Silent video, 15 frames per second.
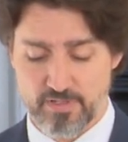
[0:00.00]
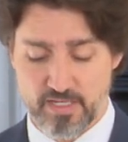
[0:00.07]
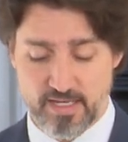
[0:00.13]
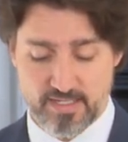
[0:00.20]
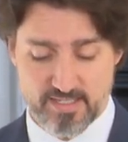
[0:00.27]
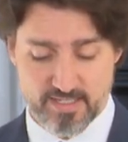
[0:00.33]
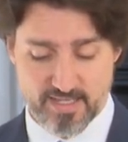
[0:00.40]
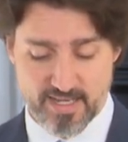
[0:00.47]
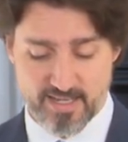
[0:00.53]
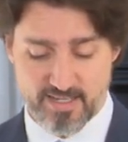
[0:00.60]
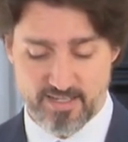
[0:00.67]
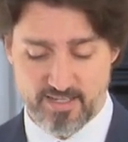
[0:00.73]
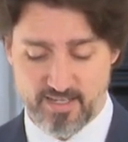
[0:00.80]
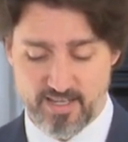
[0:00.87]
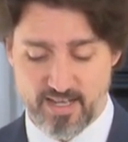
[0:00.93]
And
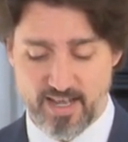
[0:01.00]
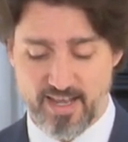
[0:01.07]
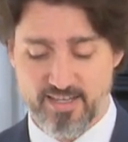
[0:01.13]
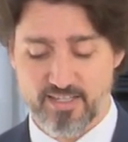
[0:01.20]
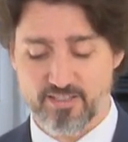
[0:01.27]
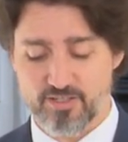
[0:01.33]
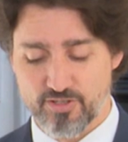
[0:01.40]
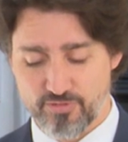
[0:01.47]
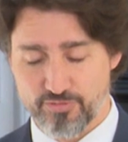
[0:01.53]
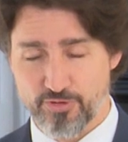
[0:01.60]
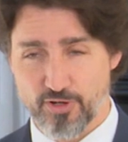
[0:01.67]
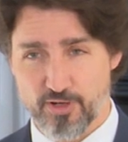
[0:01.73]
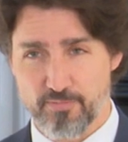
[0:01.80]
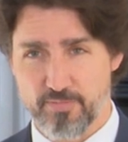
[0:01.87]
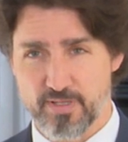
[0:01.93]
today, I can
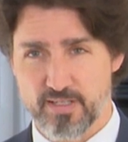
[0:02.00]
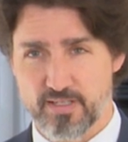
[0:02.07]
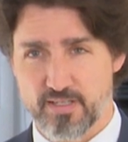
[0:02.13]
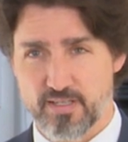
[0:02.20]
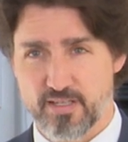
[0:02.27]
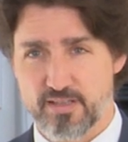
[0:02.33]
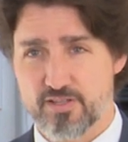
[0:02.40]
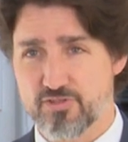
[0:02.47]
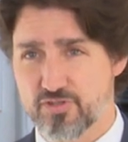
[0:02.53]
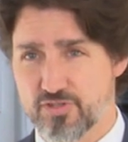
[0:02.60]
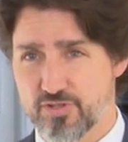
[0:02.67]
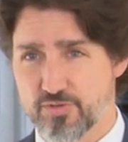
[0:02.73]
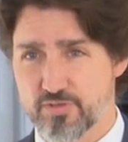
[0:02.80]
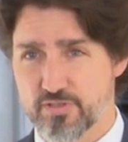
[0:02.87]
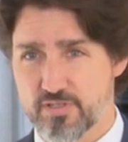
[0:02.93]
confirm that
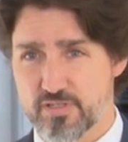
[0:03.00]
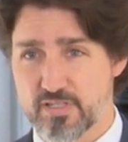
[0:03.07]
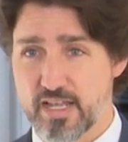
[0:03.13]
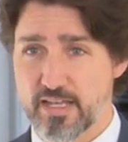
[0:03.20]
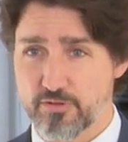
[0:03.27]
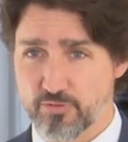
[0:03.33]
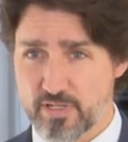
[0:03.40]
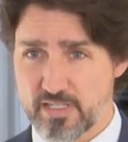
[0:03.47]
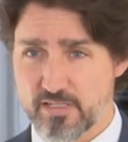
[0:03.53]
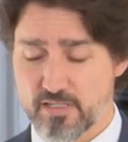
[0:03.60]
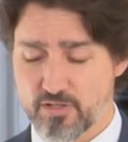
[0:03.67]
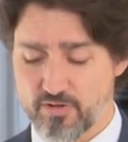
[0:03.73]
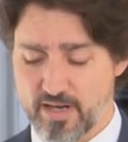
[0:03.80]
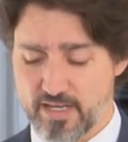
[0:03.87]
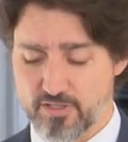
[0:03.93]
students and recent
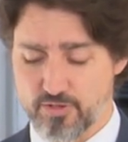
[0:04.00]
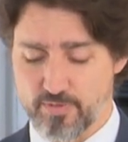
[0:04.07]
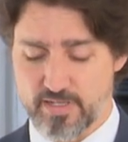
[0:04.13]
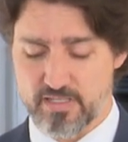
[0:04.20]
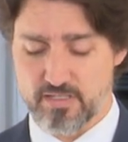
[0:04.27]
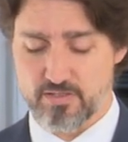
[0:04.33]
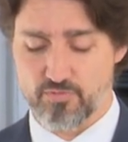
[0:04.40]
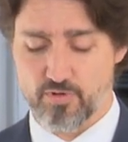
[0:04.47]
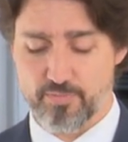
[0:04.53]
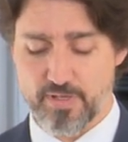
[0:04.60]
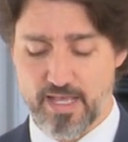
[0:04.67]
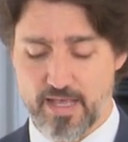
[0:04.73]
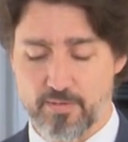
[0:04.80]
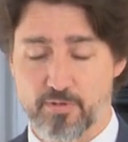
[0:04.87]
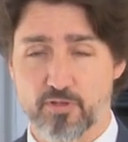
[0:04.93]
graduates will
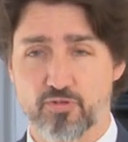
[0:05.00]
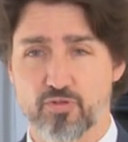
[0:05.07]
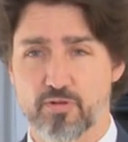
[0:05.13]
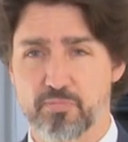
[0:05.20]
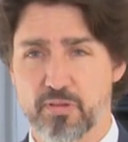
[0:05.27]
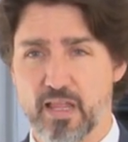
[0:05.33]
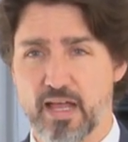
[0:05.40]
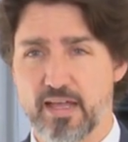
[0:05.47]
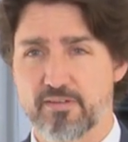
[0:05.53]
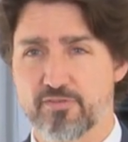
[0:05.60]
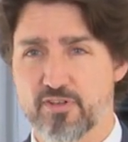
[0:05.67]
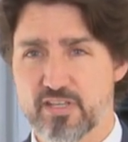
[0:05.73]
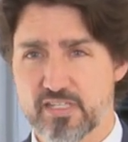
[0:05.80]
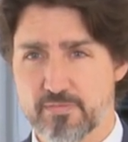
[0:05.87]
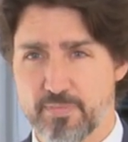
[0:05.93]
be able to apply
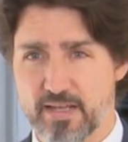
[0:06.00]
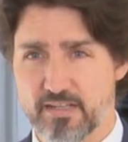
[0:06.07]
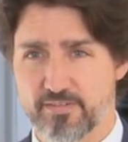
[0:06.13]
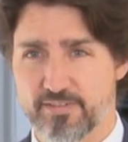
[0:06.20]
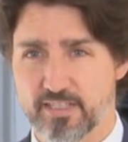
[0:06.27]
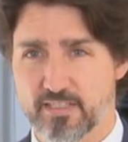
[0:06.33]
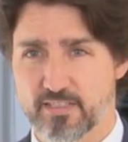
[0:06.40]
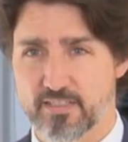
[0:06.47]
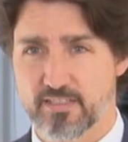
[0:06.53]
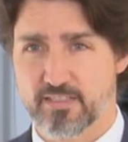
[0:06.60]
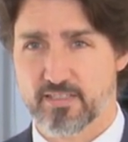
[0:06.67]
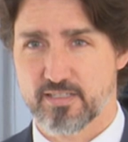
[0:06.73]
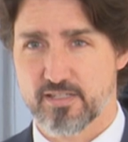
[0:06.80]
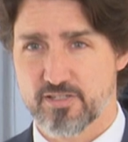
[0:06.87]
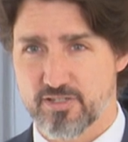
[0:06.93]
for this benefit
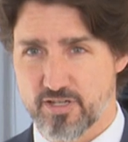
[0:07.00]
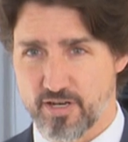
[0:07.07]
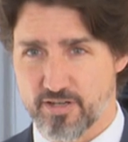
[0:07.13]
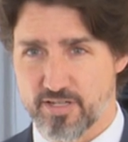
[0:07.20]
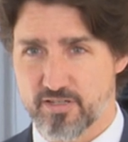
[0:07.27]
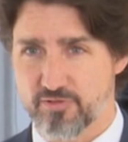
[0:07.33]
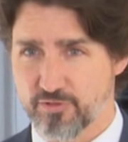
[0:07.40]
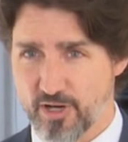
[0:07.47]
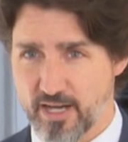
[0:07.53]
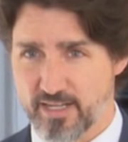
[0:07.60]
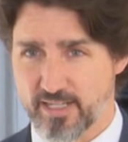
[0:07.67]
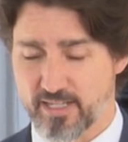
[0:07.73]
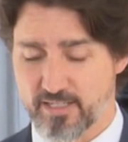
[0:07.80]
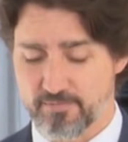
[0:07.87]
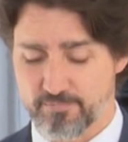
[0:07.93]
starting
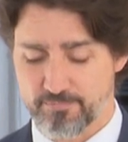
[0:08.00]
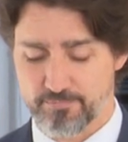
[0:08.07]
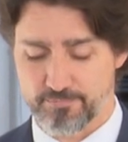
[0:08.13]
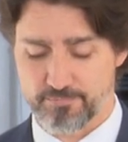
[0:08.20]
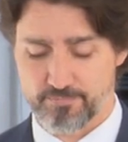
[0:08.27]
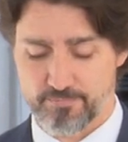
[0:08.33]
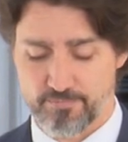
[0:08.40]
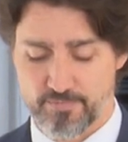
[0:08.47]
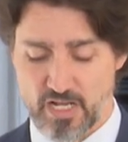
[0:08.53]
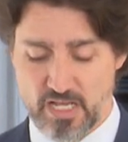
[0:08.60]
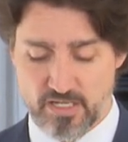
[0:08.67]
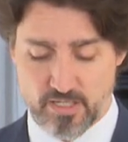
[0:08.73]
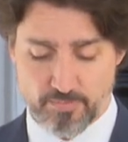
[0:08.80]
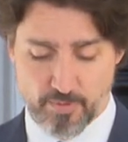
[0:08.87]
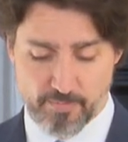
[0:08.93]
Friday.
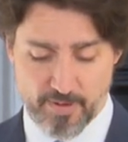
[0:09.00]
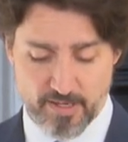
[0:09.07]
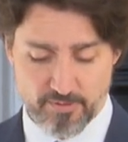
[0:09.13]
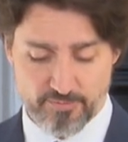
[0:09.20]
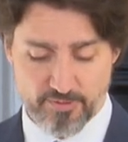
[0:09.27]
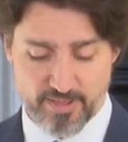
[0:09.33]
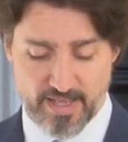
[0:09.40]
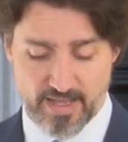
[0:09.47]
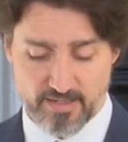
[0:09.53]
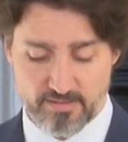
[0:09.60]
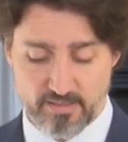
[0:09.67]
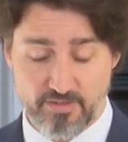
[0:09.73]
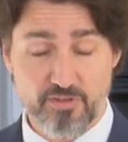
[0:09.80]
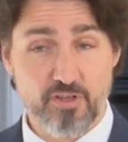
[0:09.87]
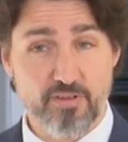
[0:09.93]
To prepare for that,
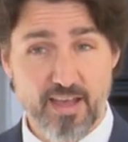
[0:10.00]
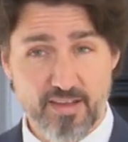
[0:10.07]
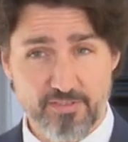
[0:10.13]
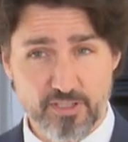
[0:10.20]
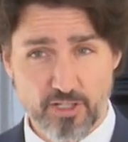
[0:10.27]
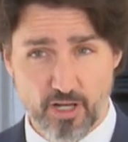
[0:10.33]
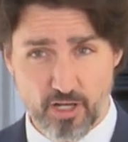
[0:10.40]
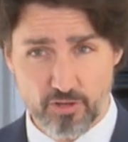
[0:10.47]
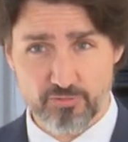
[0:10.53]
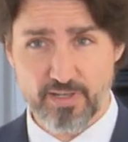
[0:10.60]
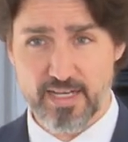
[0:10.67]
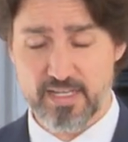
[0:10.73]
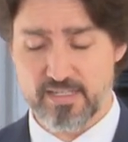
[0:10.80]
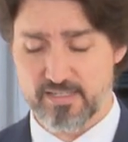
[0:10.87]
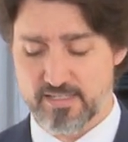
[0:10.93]
if you haven't
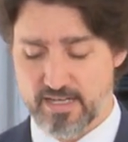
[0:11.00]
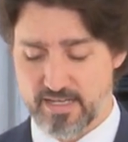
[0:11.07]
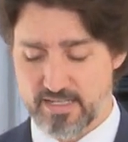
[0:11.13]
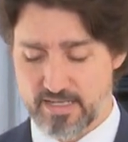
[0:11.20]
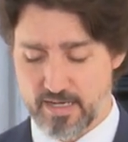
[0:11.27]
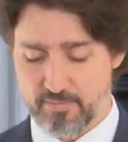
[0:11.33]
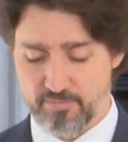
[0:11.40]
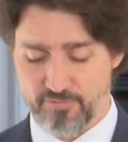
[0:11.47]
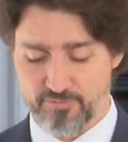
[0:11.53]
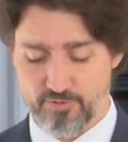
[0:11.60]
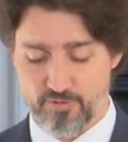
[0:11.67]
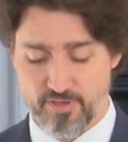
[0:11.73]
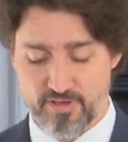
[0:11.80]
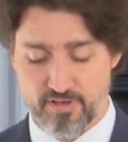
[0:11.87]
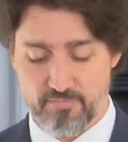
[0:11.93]
already signed up
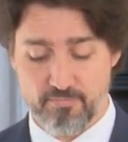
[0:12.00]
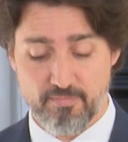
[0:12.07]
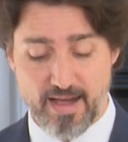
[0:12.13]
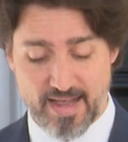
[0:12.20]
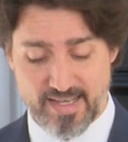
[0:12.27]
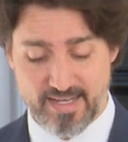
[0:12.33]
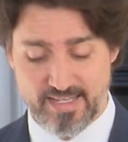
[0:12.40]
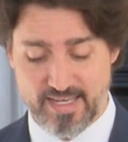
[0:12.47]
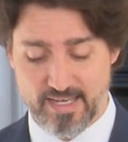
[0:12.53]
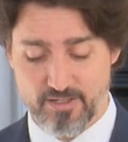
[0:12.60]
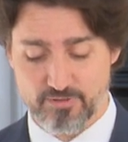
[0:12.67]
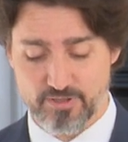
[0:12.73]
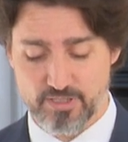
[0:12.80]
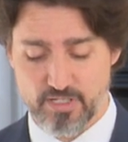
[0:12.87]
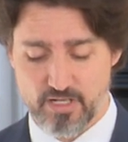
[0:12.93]
for the My
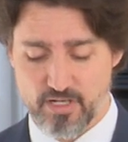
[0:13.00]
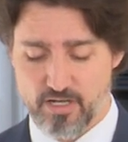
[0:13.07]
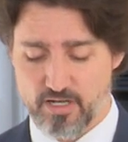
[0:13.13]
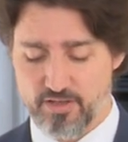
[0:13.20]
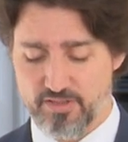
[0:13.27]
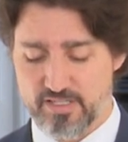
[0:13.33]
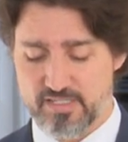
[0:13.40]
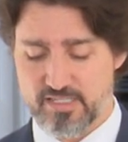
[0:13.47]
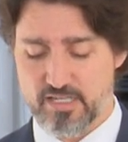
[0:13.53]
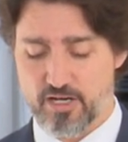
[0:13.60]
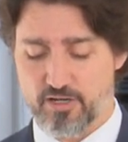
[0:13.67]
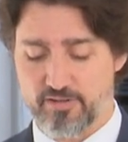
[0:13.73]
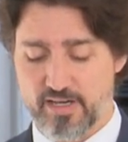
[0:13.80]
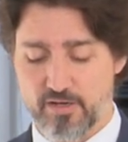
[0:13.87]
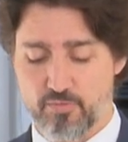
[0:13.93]
Account on the
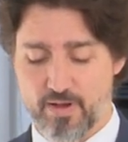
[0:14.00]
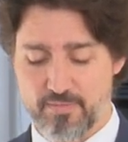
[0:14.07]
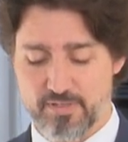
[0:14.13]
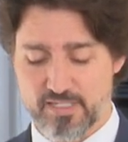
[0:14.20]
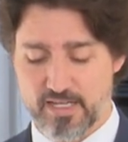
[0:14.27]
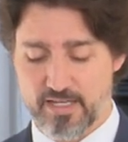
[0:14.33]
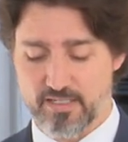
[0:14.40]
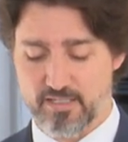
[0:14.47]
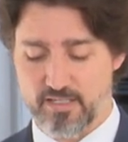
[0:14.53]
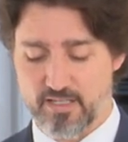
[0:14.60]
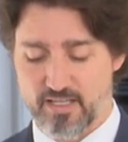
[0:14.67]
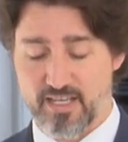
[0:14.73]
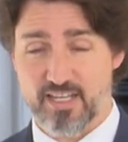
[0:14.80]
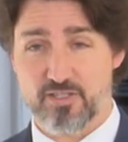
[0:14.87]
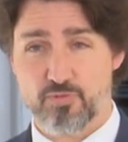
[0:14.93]
CRA website,
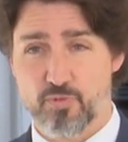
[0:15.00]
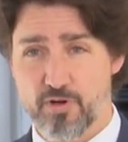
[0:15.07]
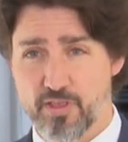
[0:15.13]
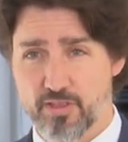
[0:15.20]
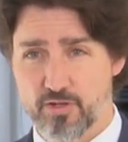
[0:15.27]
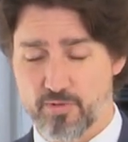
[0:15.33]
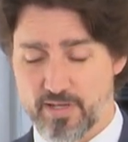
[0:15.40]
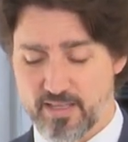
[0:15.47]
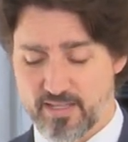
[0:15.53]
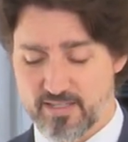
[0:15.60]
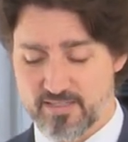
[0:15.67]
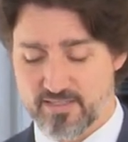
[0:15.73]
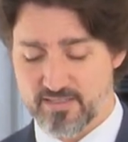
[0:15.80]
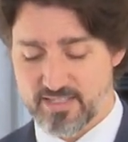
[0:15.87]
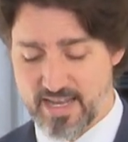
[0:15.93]
it's worth doing
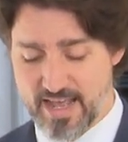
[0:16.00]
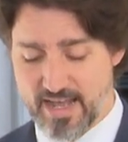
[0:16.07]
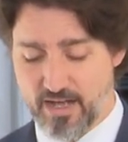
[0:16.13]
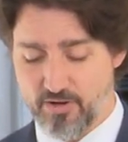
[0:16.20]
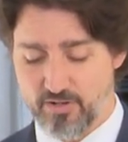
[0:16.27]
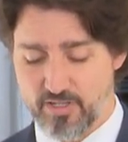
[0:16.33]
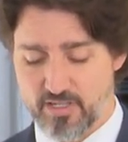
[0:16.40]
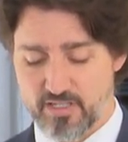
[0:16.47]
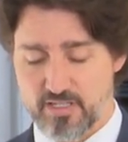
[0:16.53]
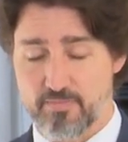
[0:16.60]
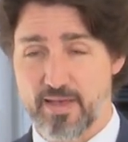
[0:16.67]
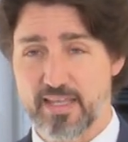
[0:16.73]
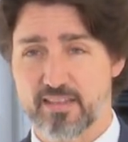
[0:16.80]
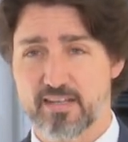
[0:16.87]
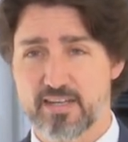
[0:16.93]
this now to
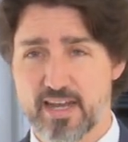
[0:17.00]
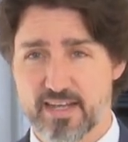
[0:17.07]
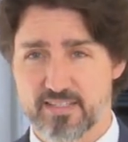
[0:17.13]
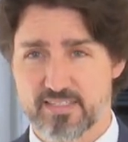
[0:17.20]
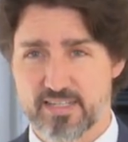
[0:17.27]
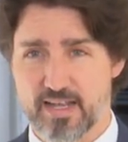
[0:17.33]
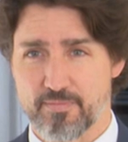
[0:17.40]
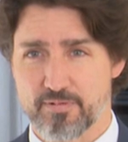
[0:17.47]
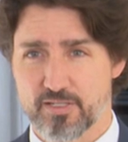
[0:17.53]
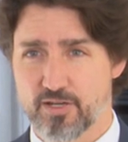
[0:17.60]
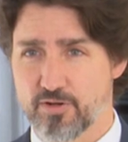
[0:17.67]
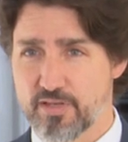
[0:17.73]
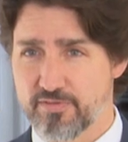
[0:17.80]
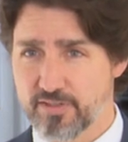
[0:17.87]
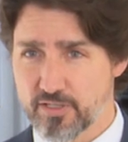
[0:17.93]
make the next steps
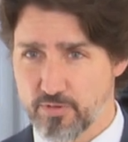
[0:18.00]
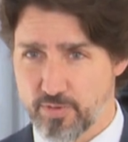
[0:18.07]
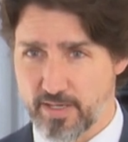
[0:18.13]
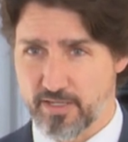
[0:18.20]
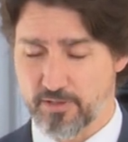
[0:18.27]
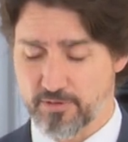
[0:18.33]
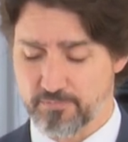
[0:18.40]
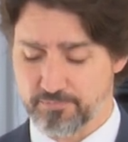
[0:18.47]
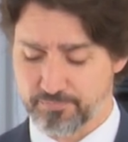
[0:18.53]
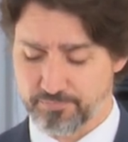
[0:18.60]
go even quicker.